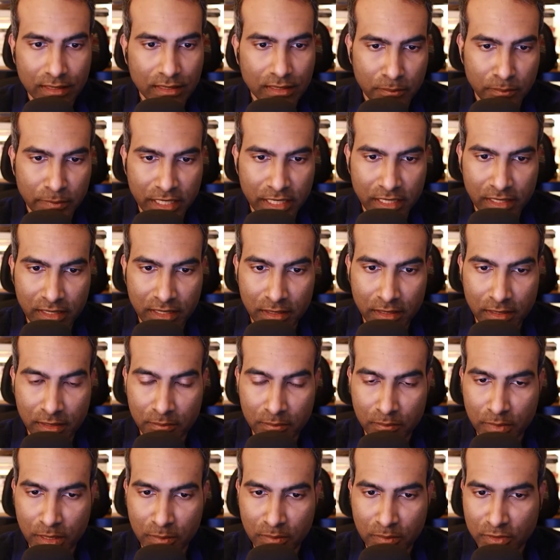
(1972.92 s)
many
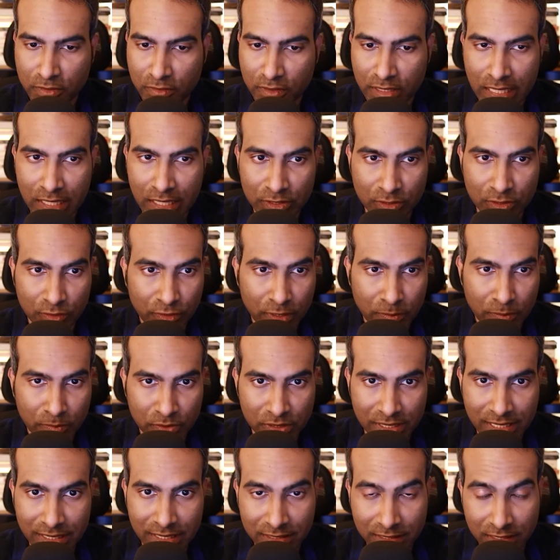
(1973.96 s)
members of the House of
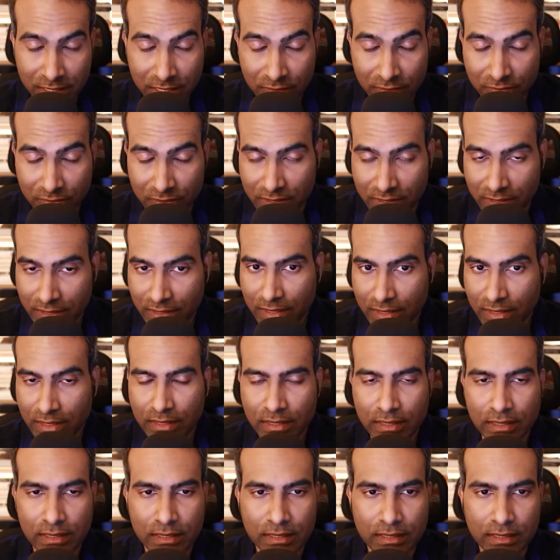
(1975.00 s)
Representatives,
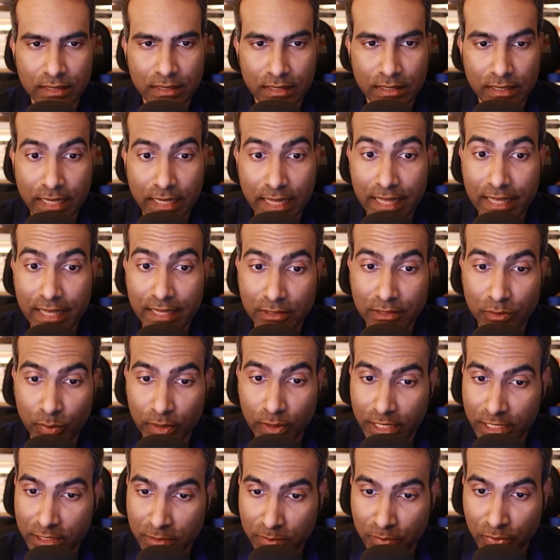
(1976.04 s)
uh, as
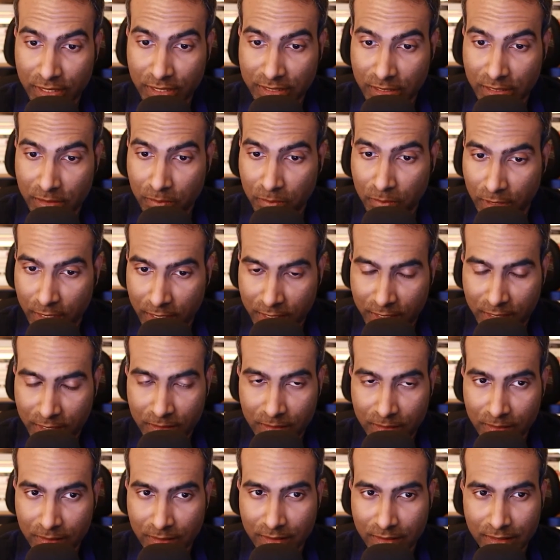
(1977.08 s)
well as President Biden.
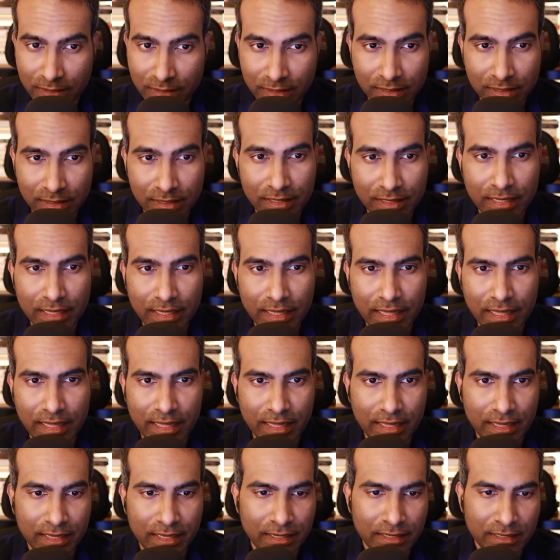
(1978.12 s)

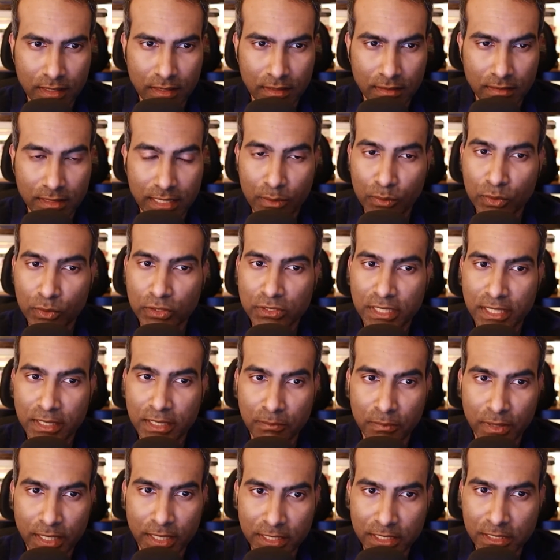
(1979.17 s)
And there was a
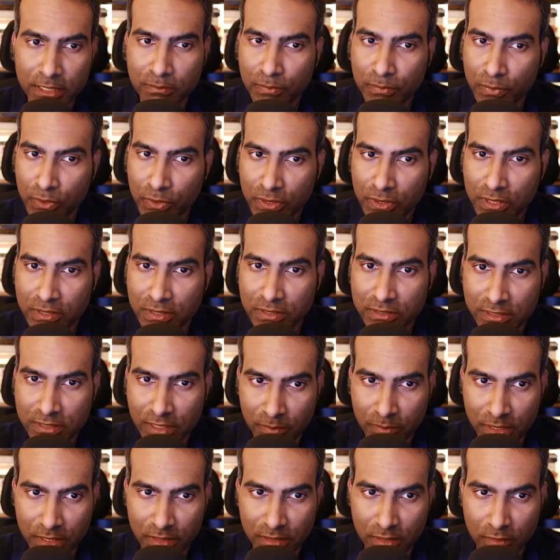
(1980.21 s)
Biden Putin
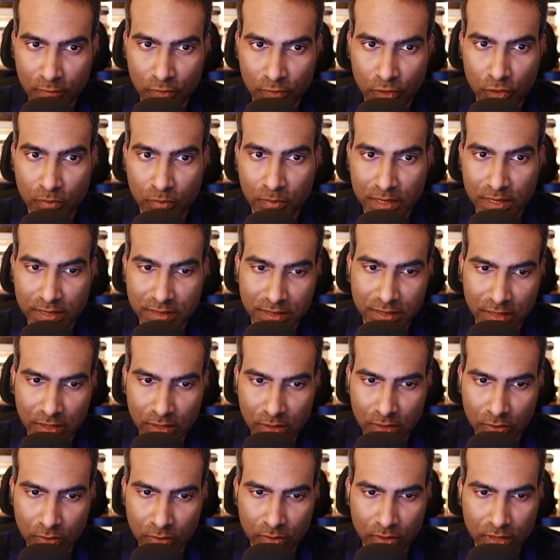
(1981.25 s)
summit a few months
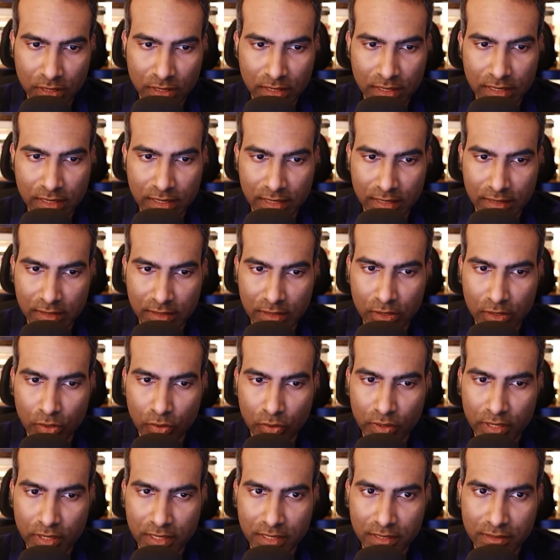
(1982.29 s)
ago. And
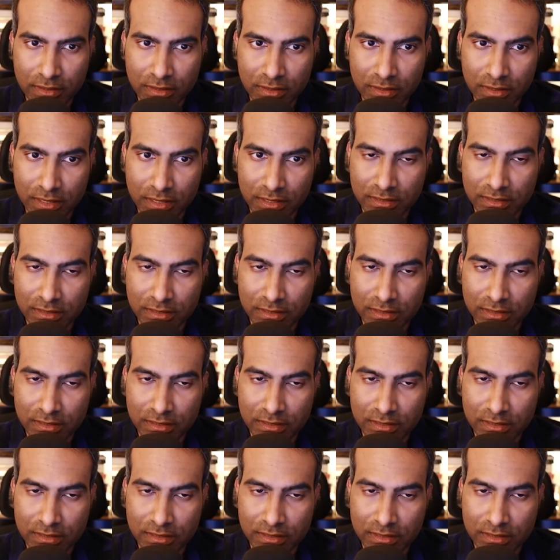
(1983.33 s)
going into this